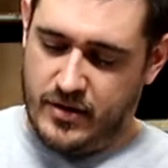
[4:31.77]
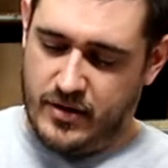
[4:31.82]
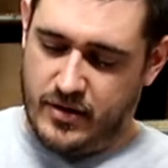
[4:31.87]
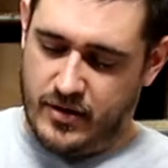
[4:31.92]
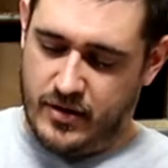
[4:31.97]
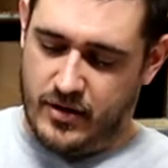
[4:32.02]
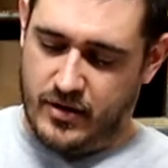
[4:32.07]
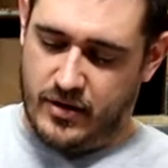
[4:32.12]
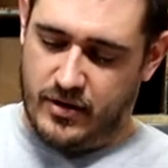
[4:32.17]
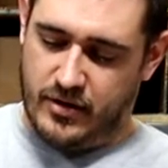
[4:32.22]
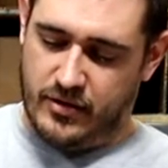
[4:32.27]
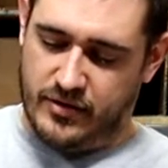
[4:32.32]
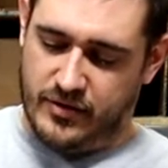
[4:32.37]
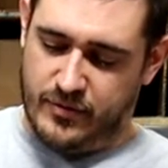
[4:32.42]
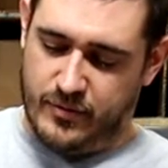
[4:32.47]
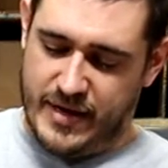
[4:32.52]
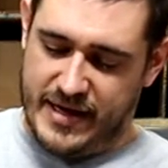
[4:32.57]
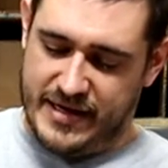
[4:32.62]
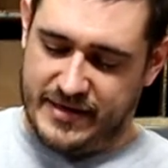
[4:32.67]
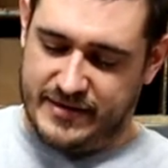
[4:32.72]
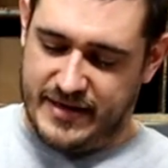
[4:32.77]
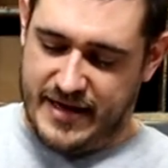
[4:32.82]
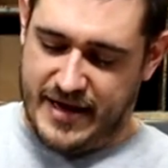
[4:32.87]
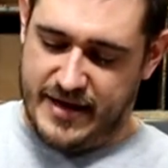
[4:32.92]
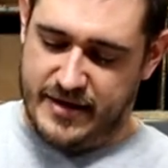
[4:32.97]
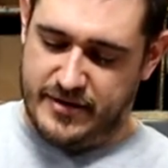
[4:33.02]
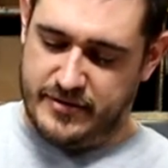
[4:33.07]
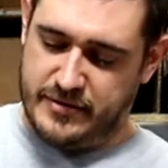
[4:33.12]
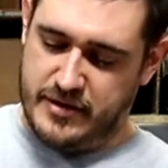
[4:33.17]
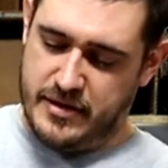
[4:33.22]
all the way
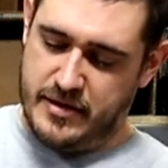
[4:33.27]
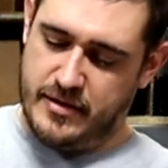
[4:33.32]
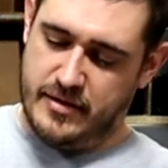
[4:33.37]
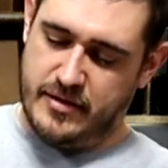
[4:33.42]
down.